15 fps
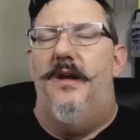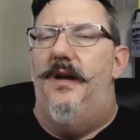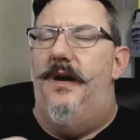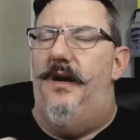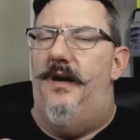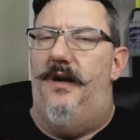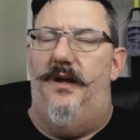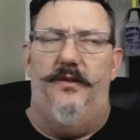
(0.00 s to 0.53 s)

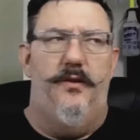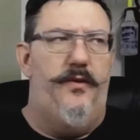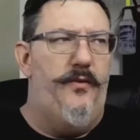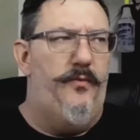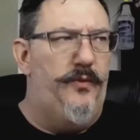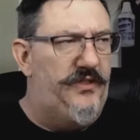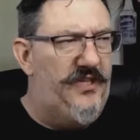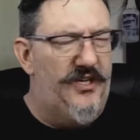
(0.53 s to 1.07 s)
loaded
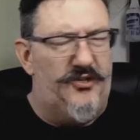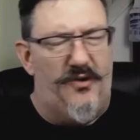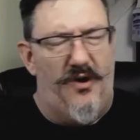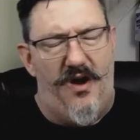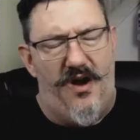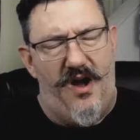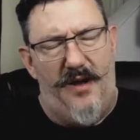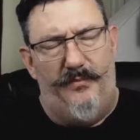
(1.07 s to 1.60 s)
with Citra
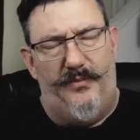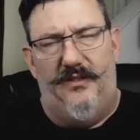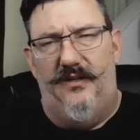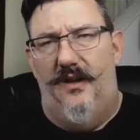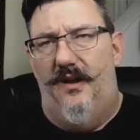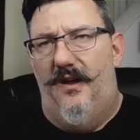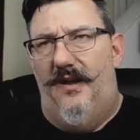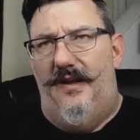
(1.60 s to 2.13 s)
hops,
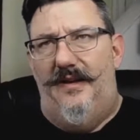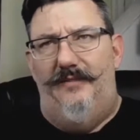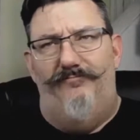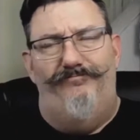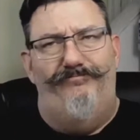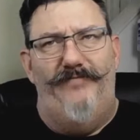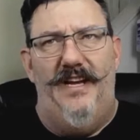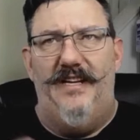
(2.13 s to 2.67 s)

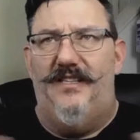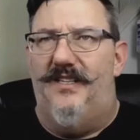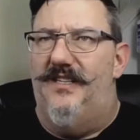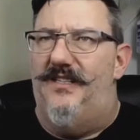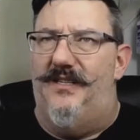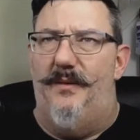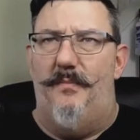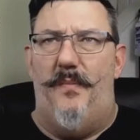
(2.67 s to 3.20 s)
nice and
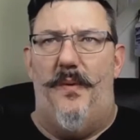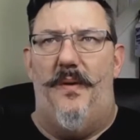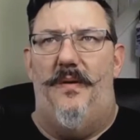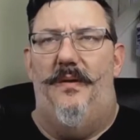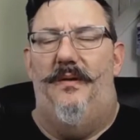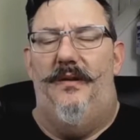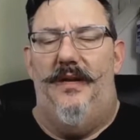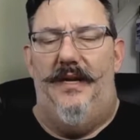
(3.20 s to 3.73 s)
simple.